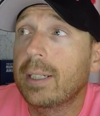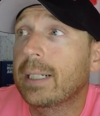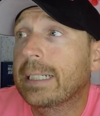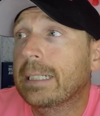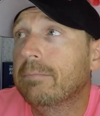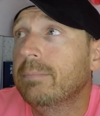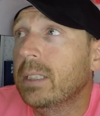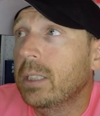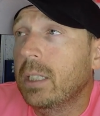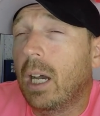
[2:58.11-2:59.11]

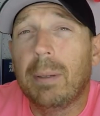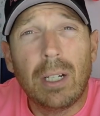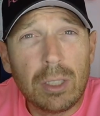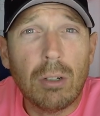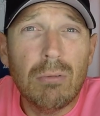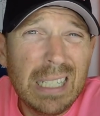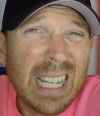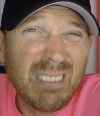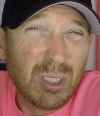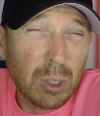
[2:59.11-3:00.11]
I mean, I don't really
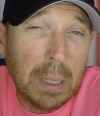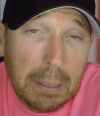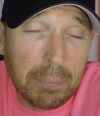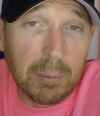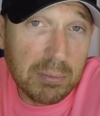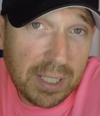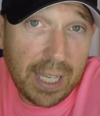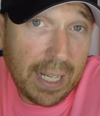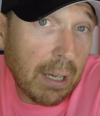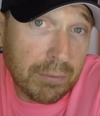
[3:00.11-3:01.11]
have too many problems
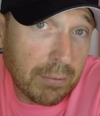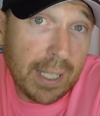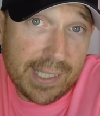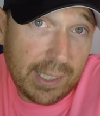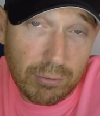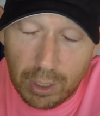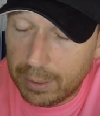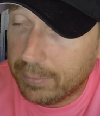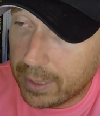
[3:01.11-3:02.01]
getting up for races, right?